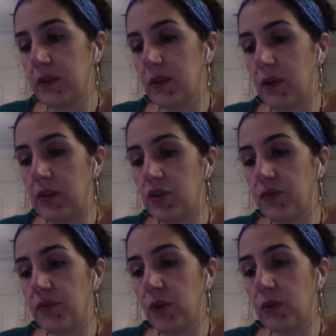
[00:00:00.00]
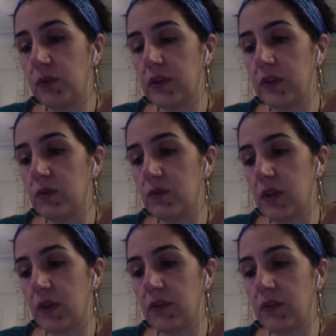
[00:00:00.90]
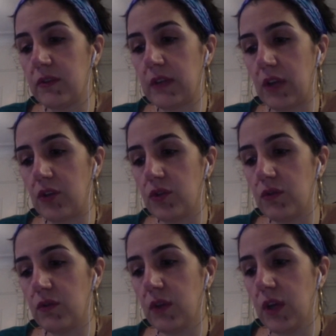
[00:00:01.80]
or as she followed the news of the statues,